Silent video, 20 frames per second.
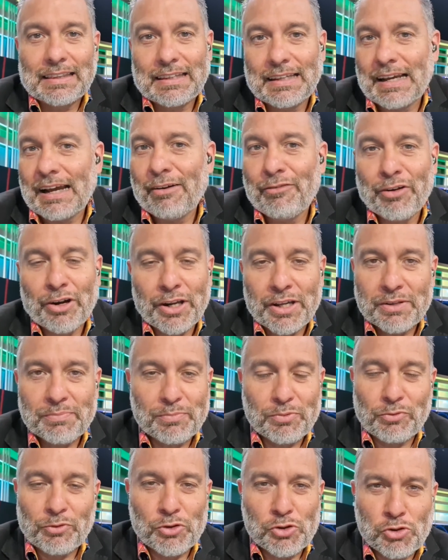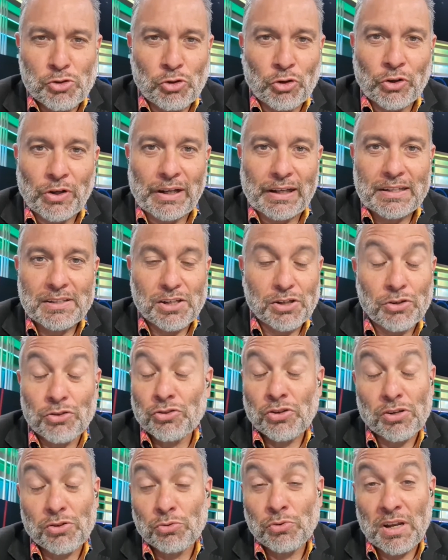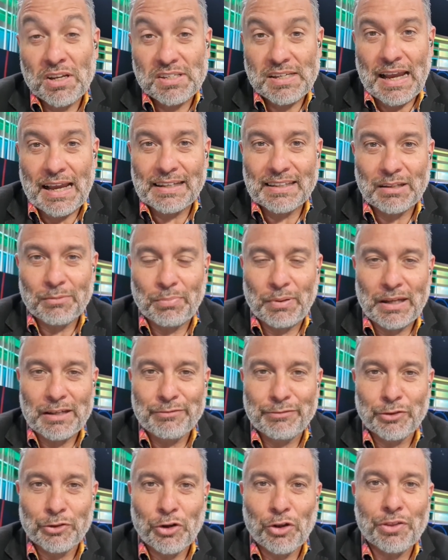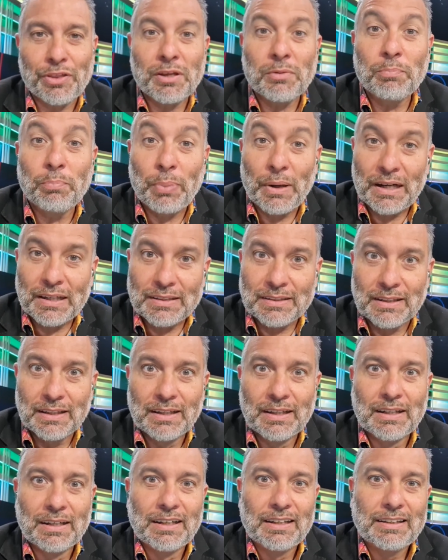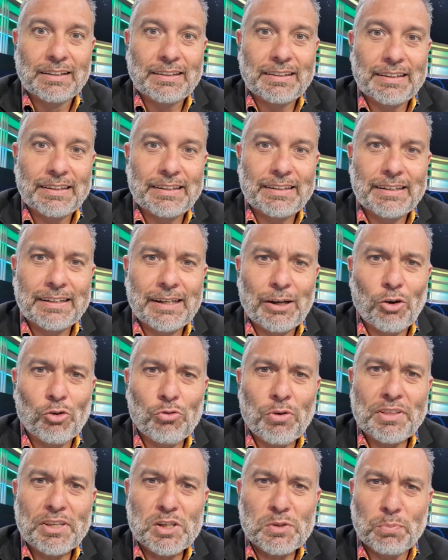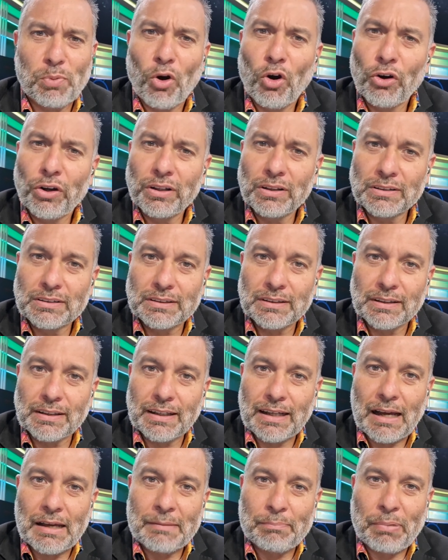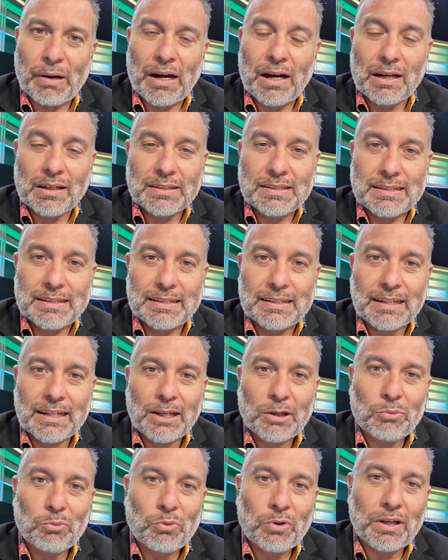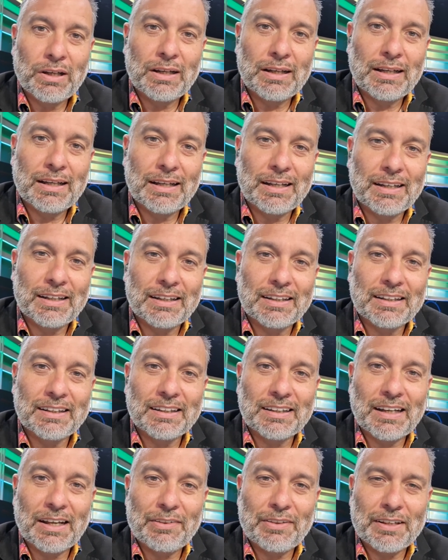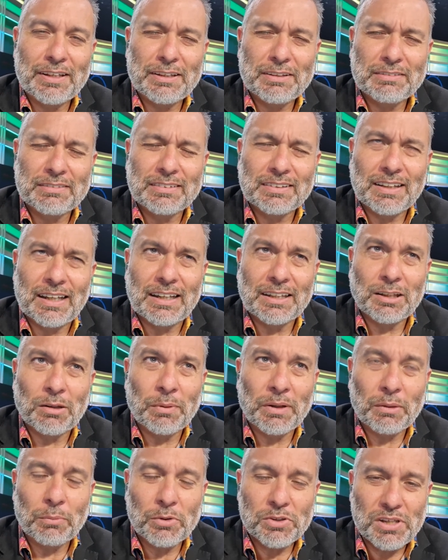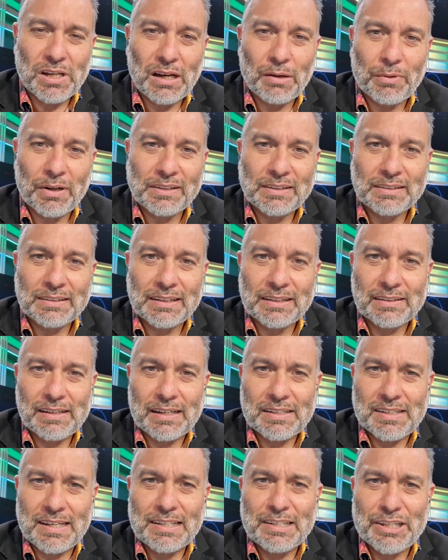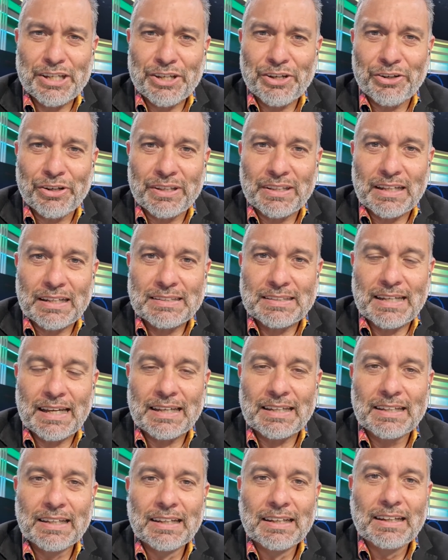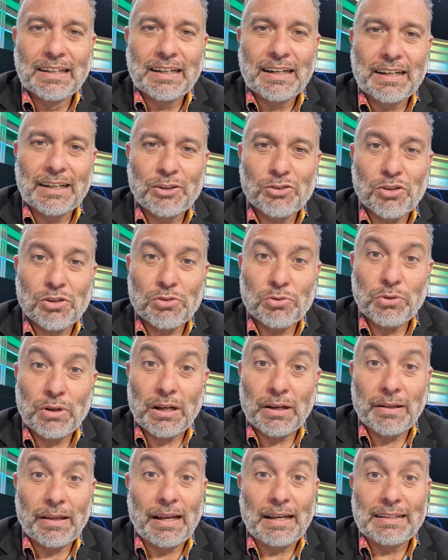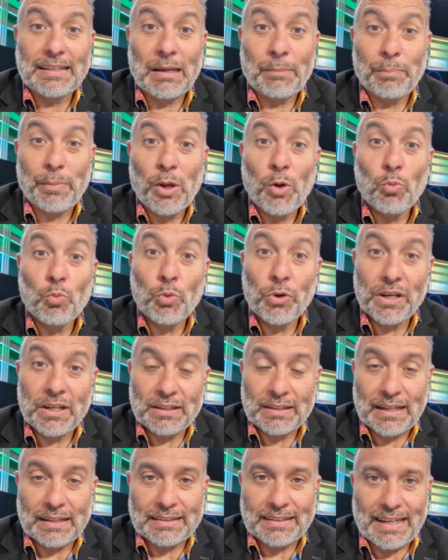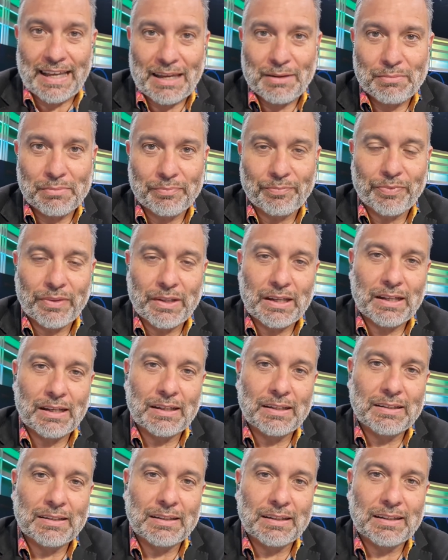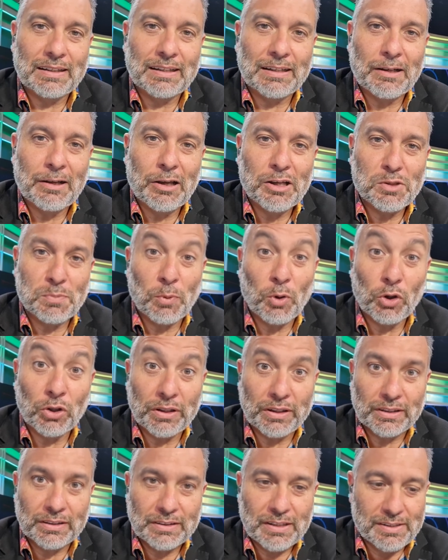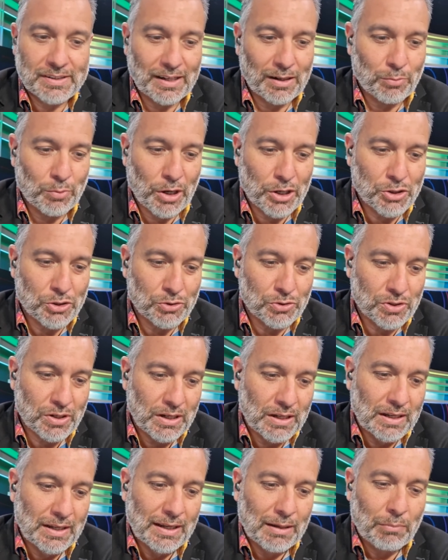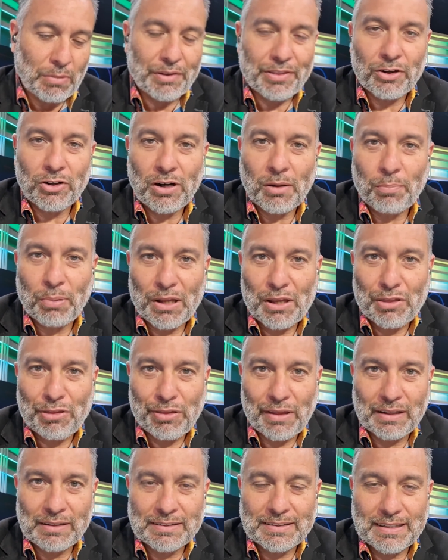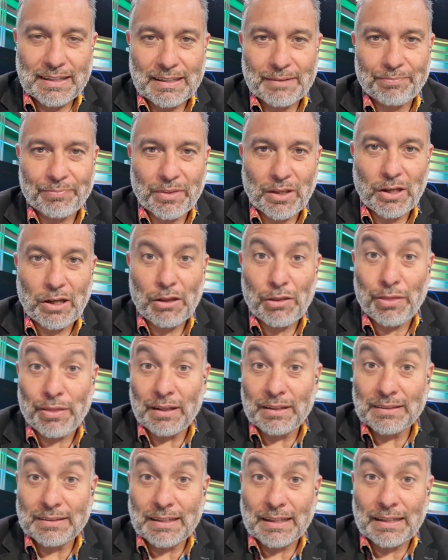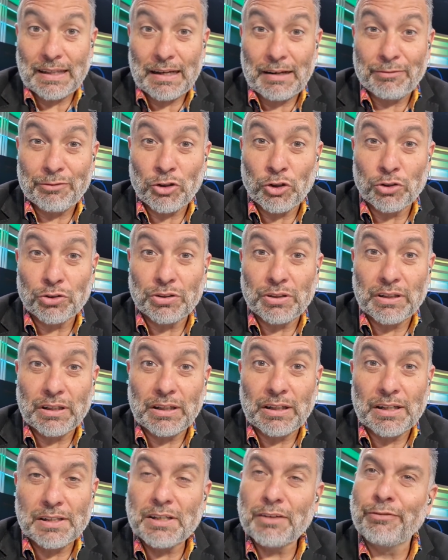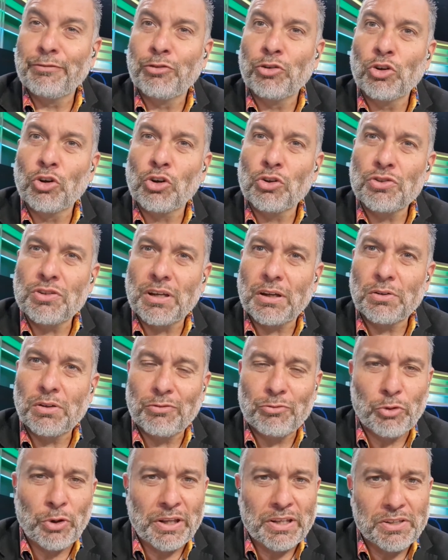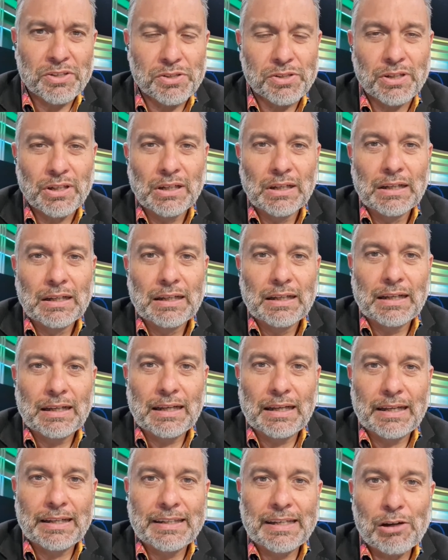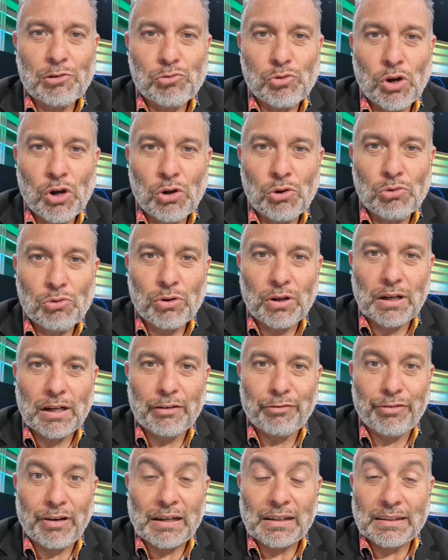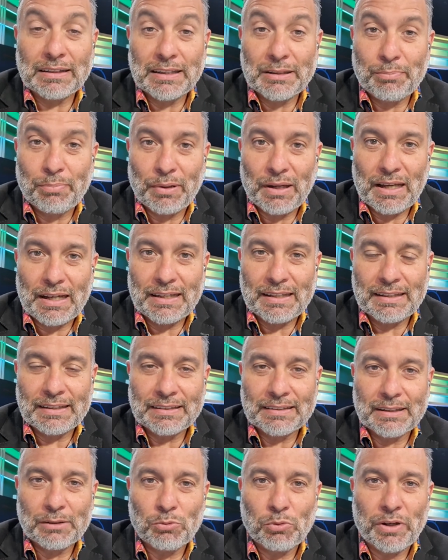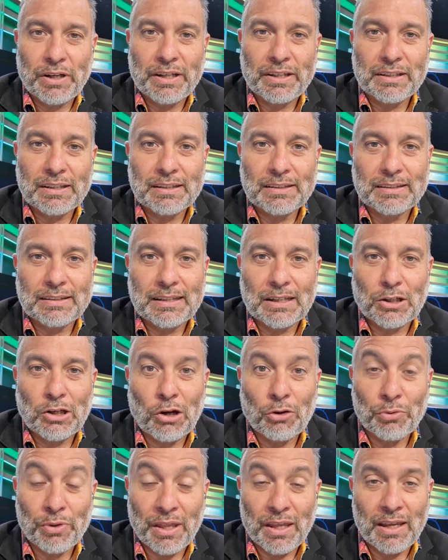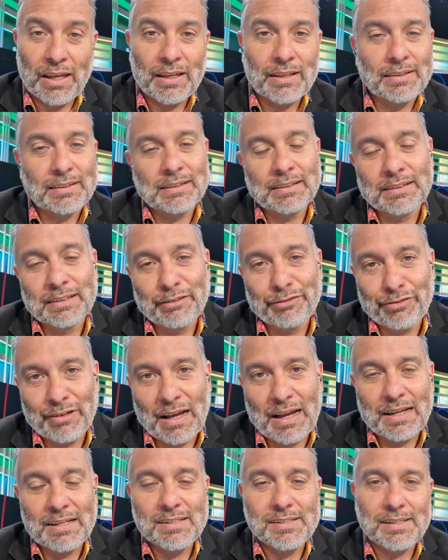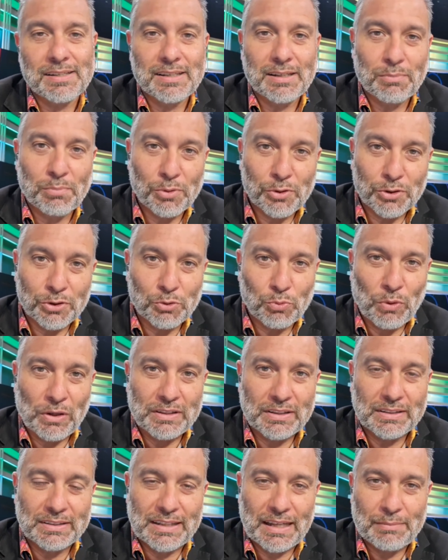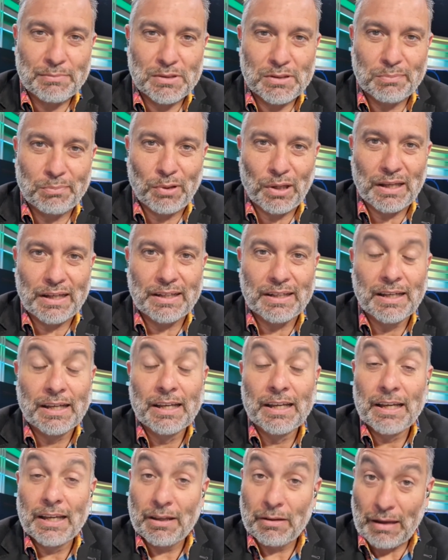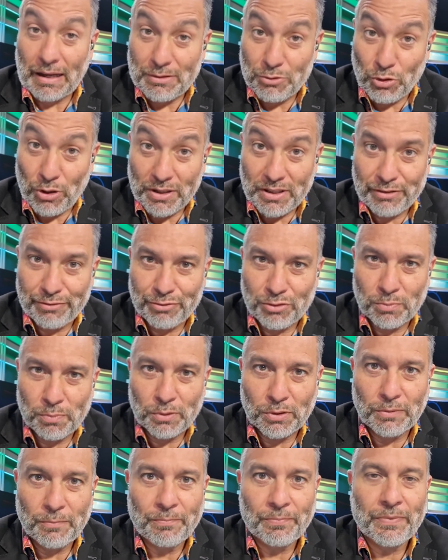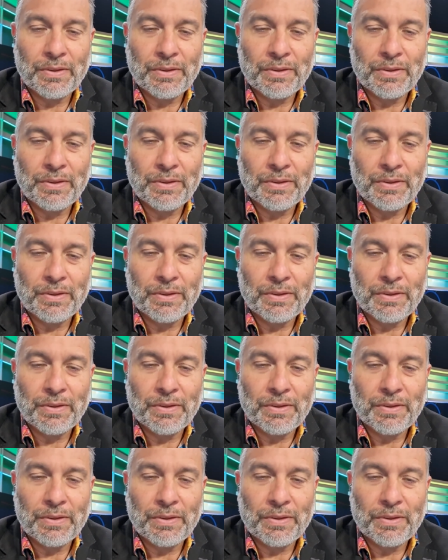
they are very strong against Osasuna side are playing for nothing but they uh, already spoiled uh, our party when uh, I think Athletic Madrid were celebrating their centenary that day, and Osasuna ended up winning that game and uh, spoiling the celebrations. Barcelona play Celta. Celta that have got uh, is it four consecutive wins uh, in a row, finally playing the way that the Coudet and the fans and the board wanted them to play attractive football